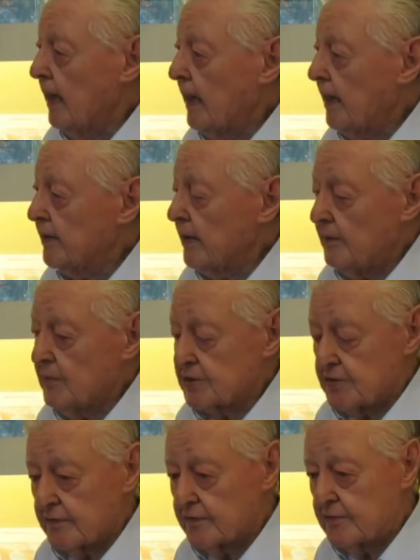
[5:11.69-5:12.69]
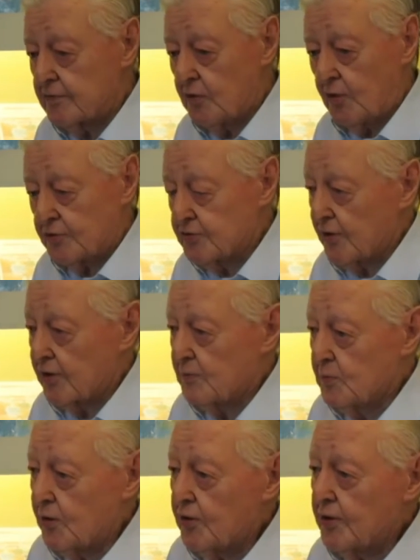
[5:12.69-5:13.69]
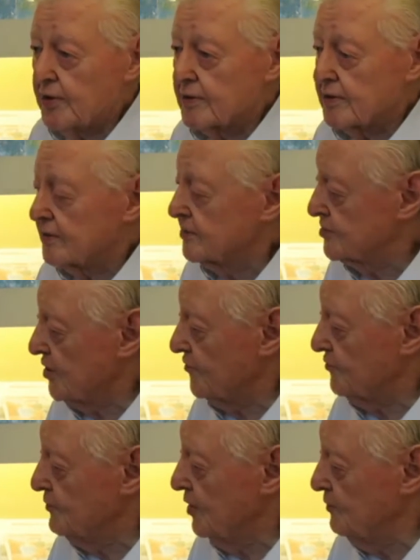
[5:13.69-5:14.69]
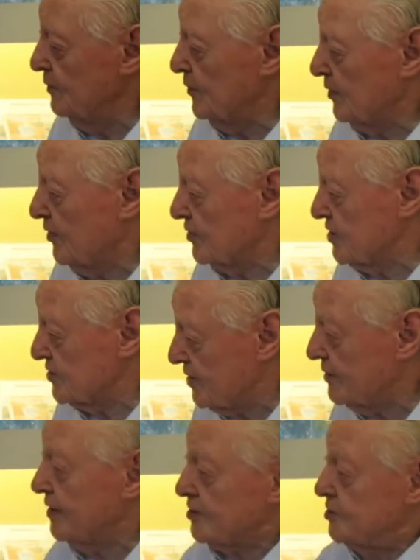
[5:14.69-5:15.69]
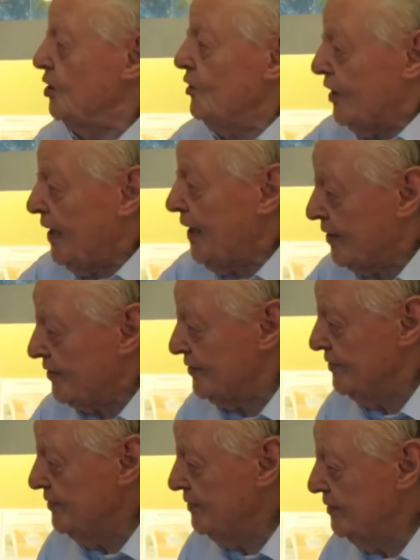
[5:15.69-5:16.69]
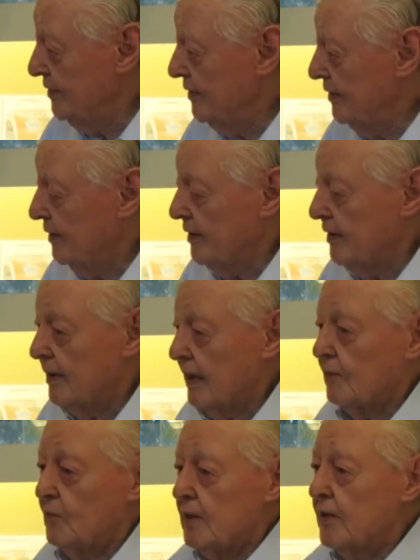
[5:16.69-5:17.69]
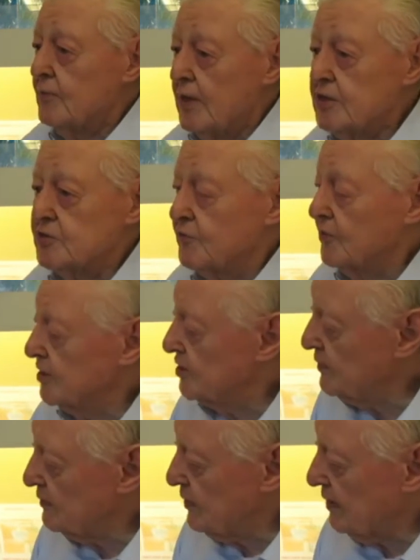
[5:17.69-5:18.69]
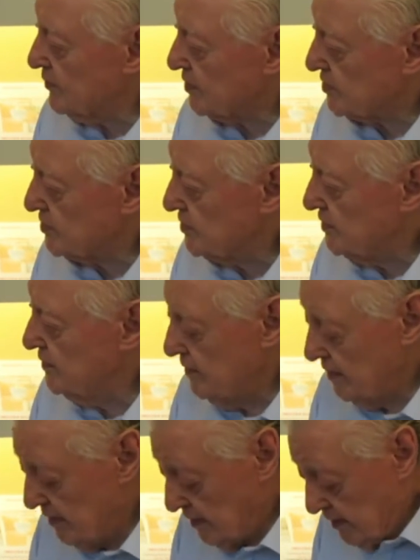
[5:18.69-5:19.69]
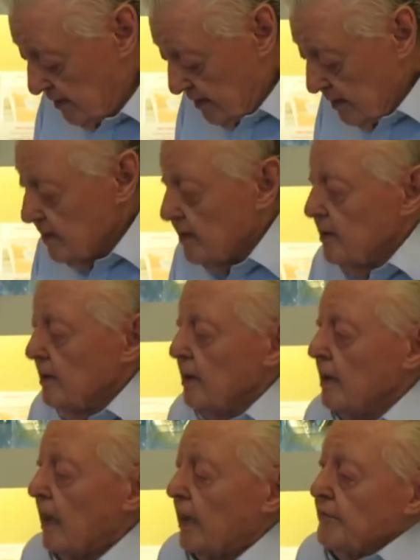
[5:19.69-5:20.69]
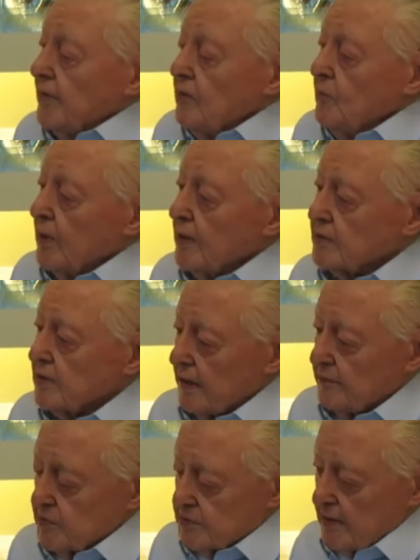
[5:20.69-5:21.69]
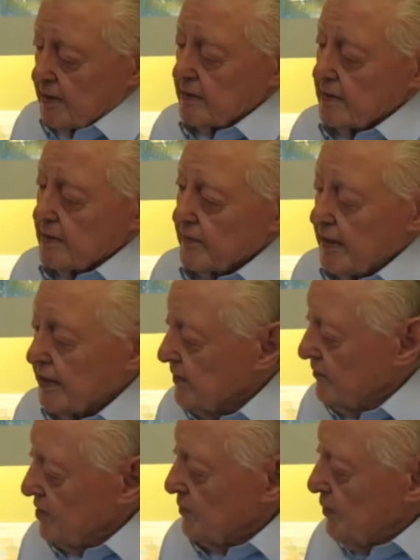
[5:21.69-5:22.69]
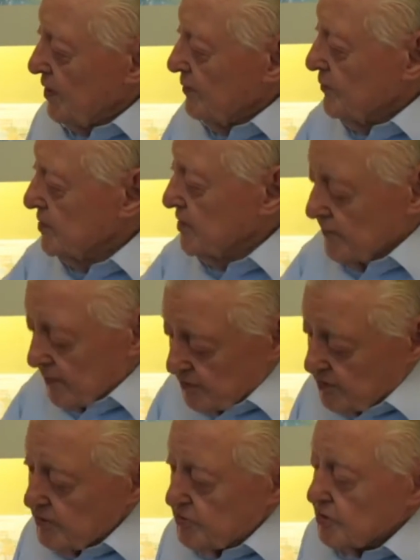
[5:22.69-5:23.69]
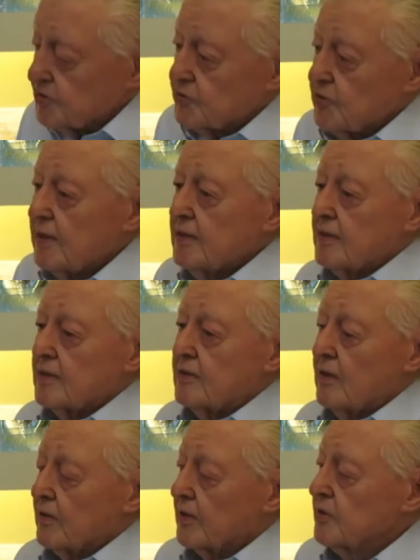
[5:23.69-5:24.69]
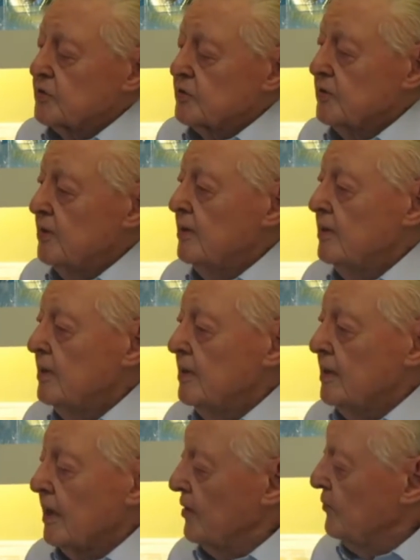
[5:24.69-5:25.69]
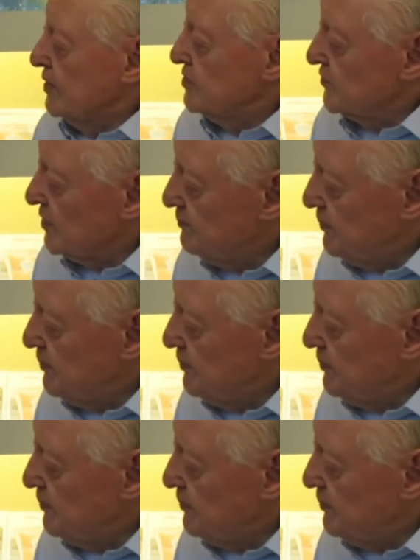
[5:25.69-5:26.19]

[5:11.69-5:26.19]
And I must have caught Donald Moore in a soft moment, because he said, yes, go ahead. and we'll arrange for it to be published. I was then the head of a department at the Teachers Training College. I went to the